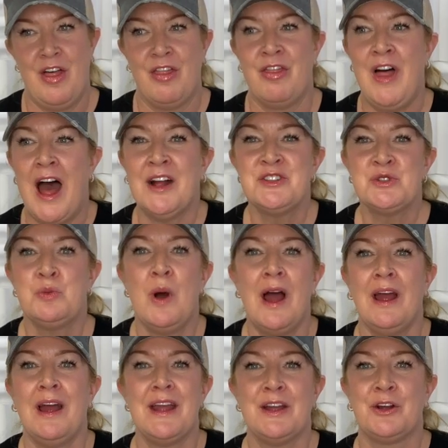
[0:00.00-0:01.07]
That's why
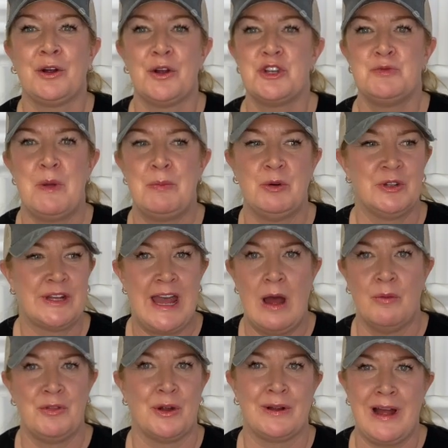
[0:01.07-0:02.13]
I encourage people to
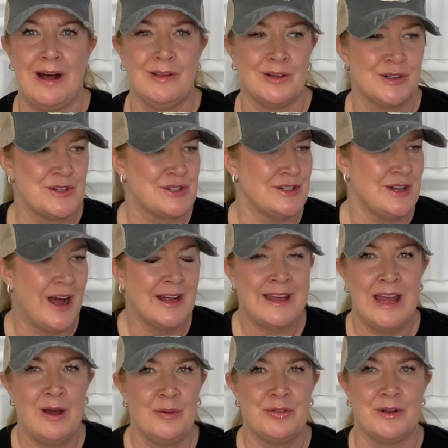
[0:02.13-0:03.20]
count their colors, not
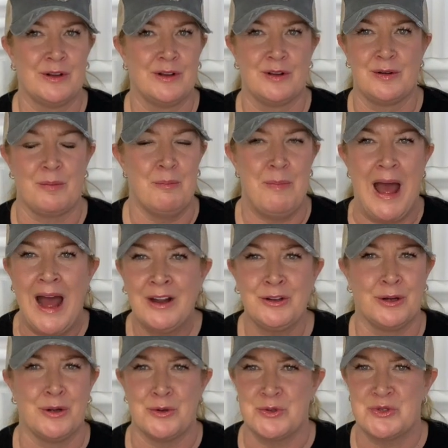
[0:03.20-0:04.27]
count their
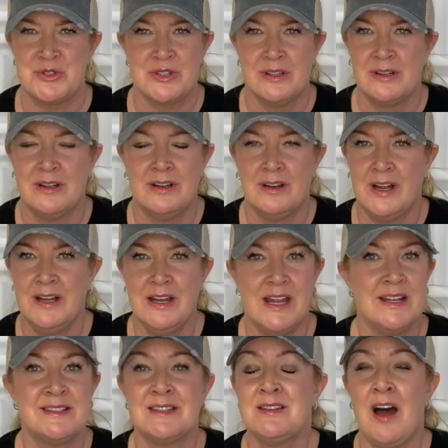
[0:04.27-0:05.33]
macros.
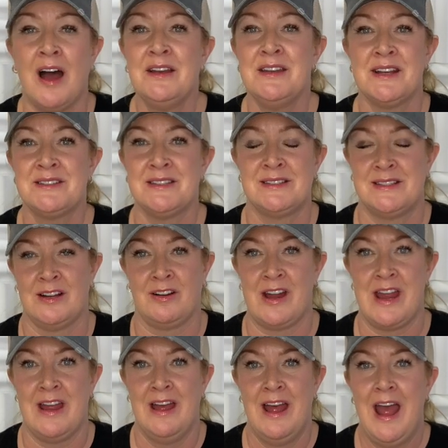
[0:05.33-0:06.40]
It's not
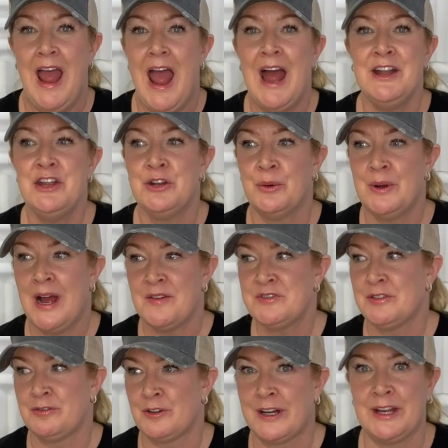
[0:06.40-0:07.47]
necessary. And you don't have to
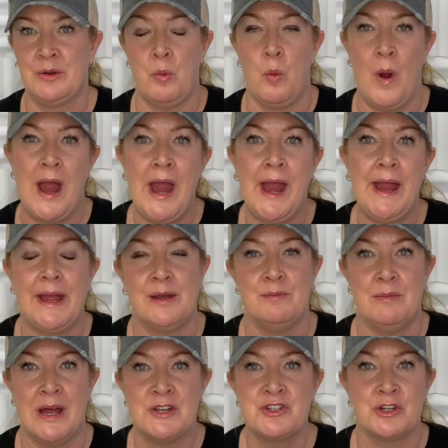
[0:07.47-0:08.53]
frickin' weigh and
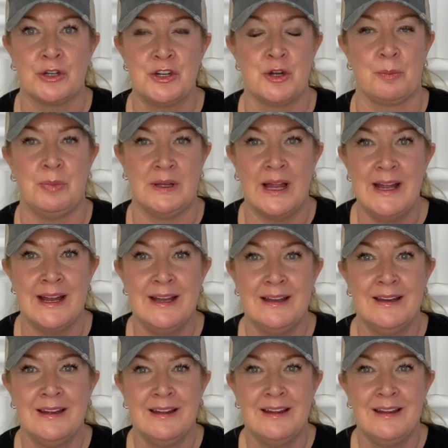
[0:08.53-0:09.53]
measure your plate